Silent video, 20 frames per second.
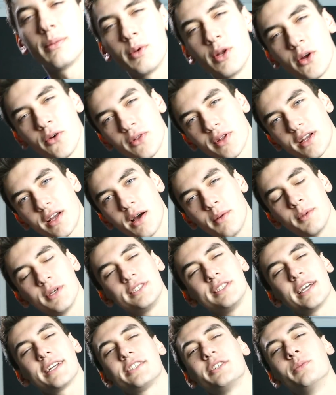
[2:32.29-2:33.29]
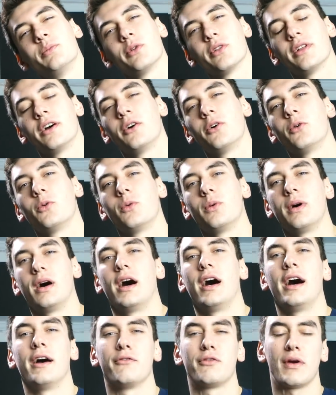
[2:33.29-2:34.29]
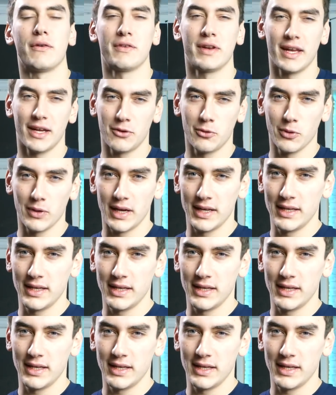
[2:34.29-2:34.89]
Let me know in the comment section below uh, if you have any cool